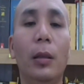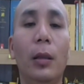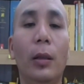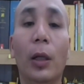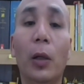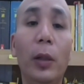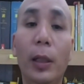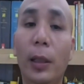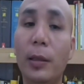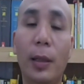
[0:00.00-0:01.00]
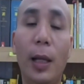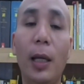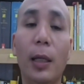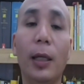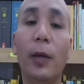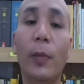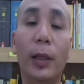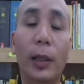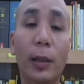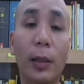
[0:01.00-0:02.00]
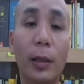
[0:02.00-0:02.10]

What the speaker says: Not only this life, even the